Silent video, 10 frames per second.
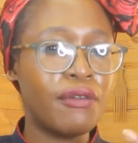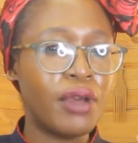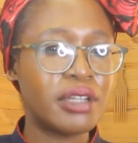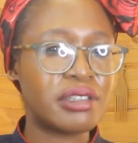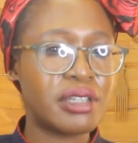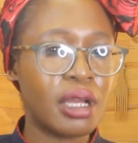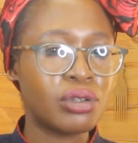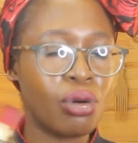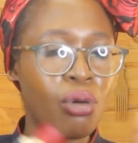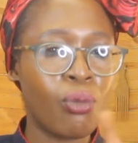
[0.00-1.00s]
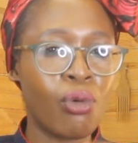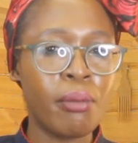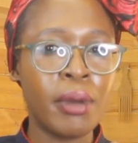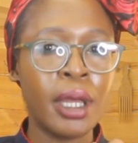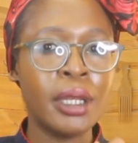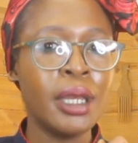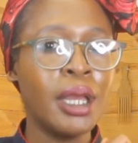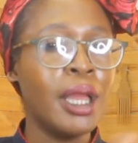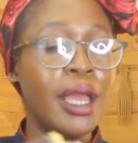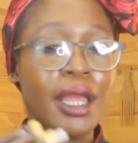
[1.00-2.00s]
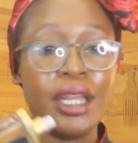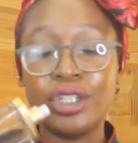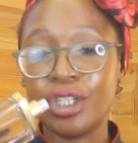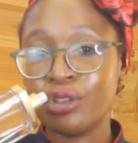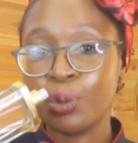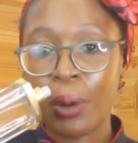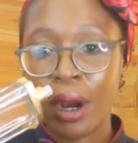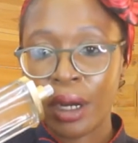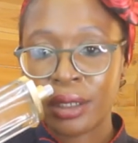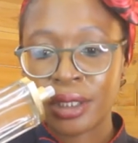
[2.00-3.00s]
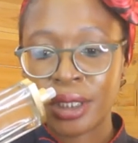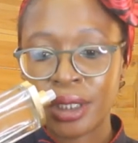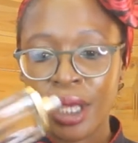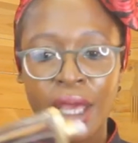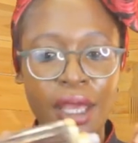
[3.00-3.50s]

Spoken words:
if you're a stay-at-home woman, it just works.